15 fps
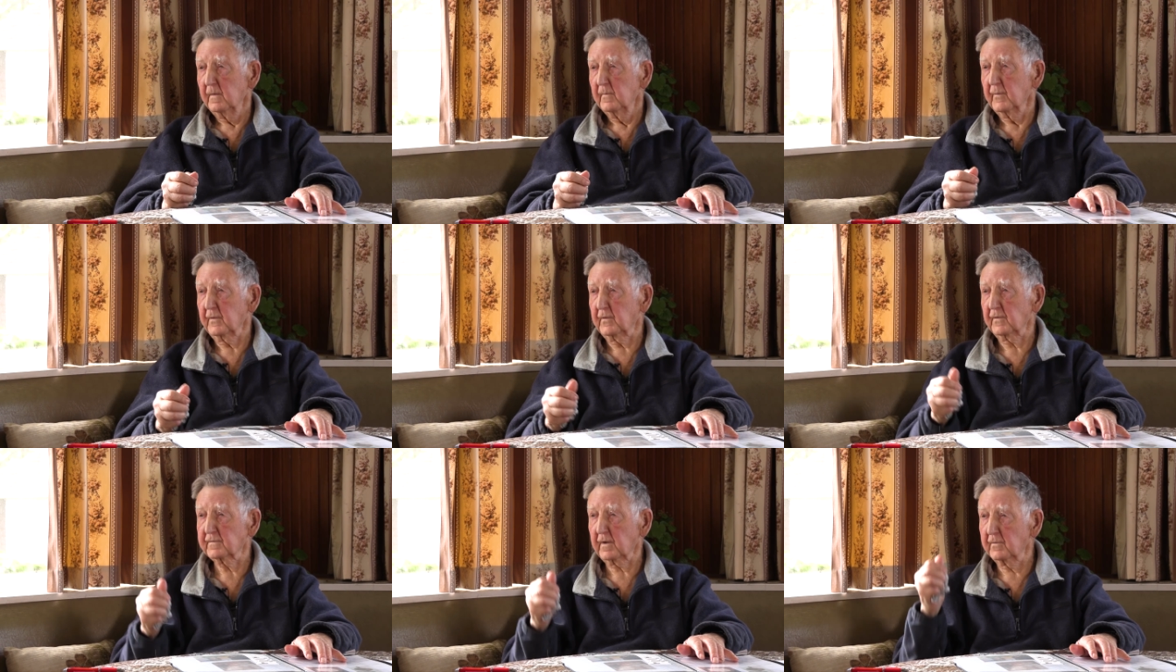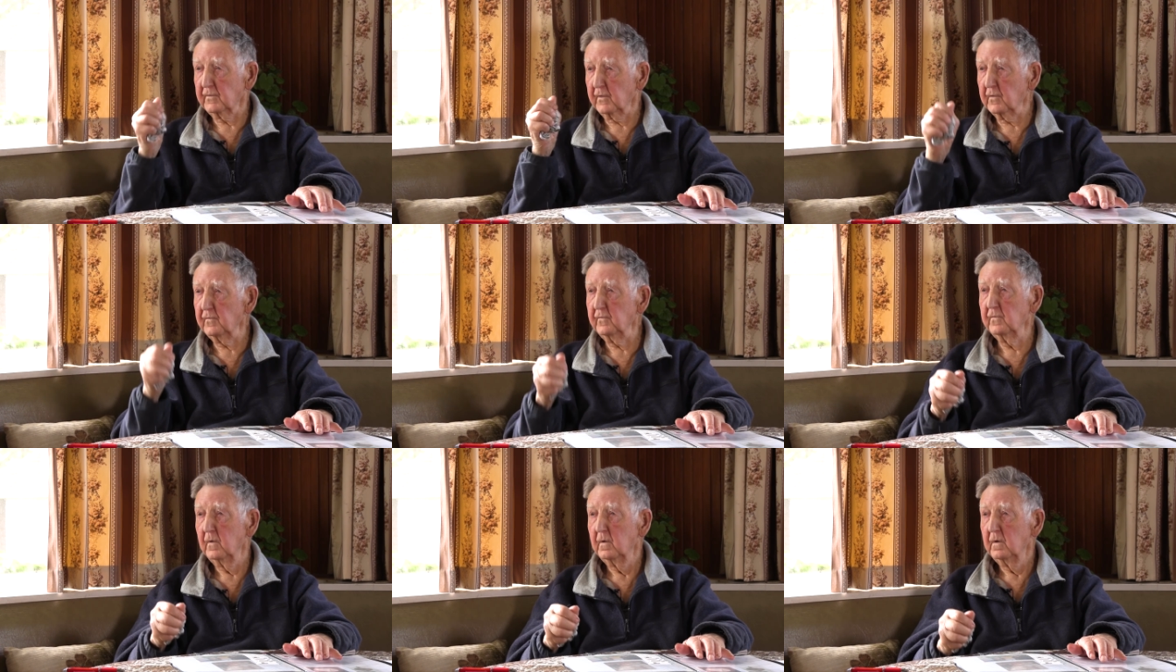Because I
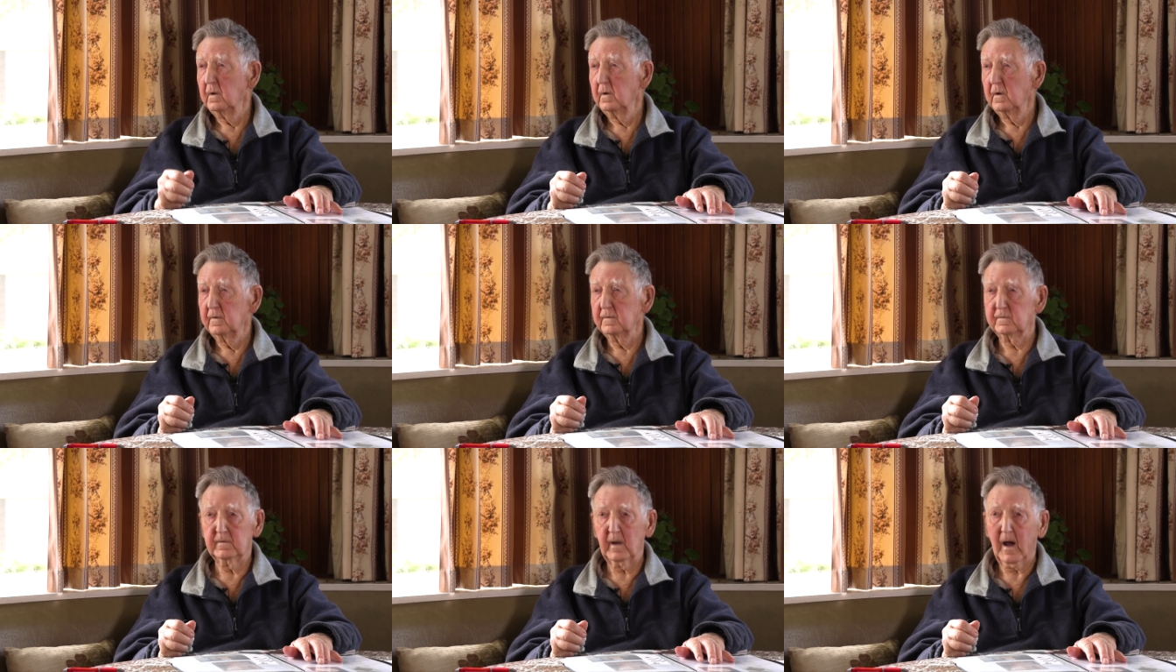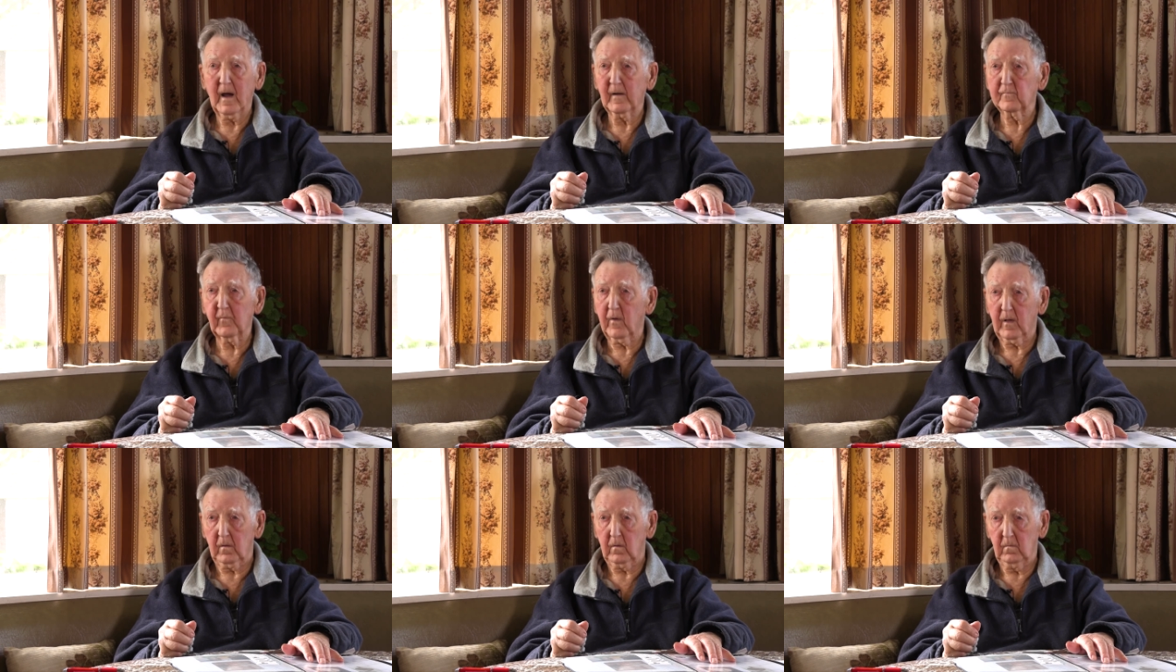knew darn
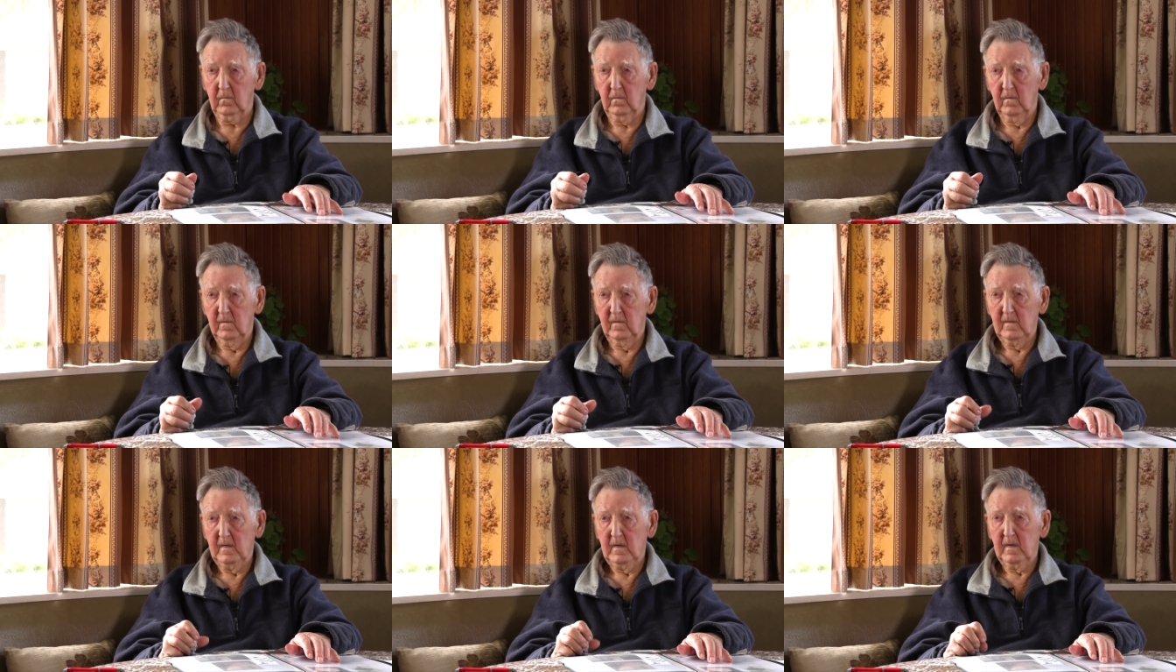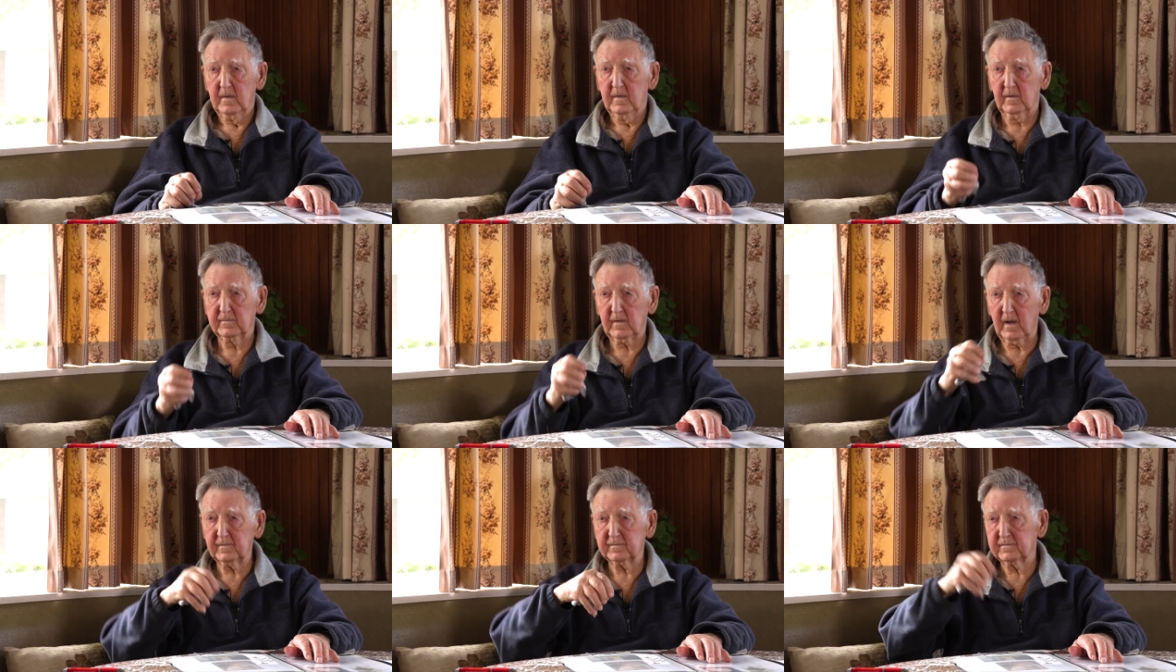well that
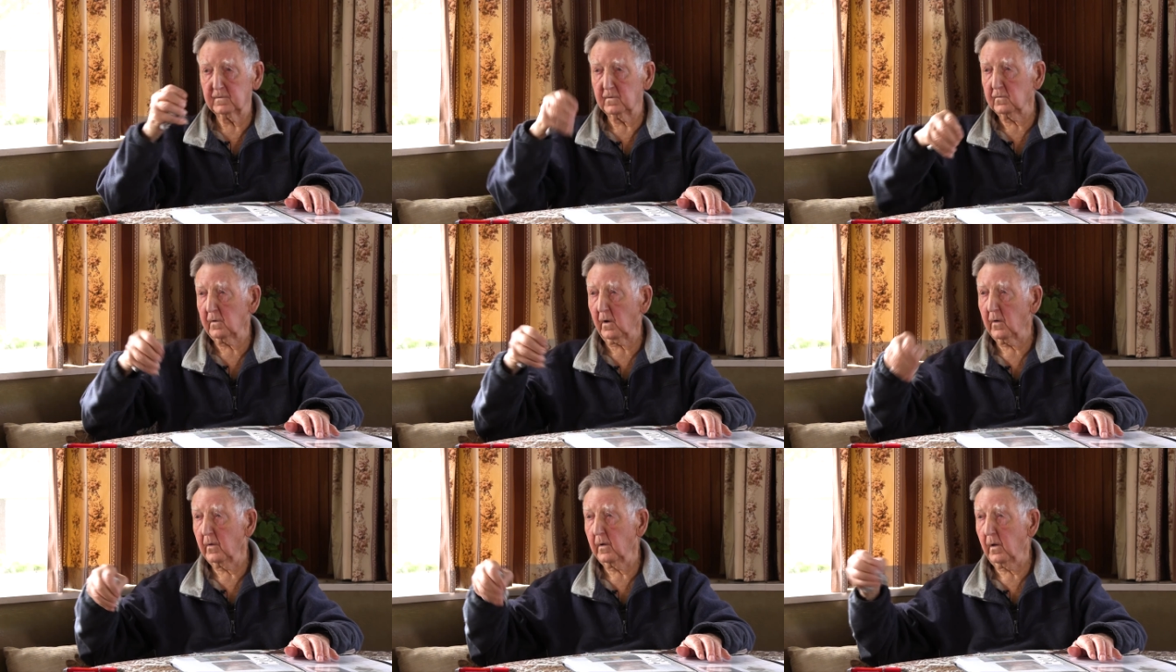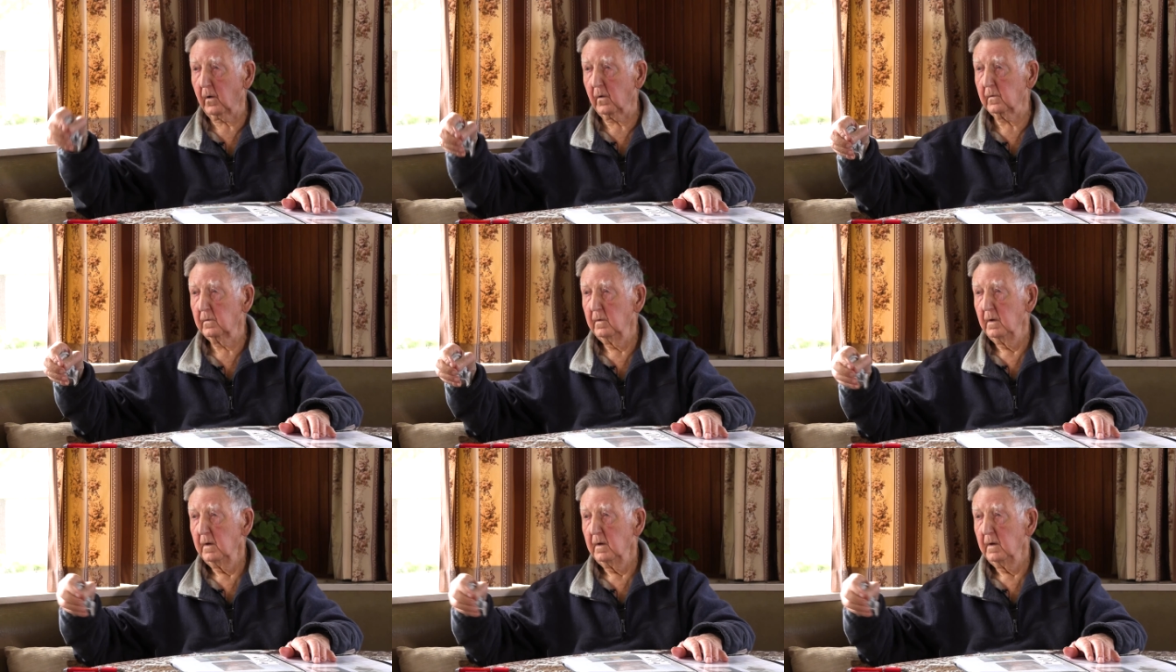as you go along,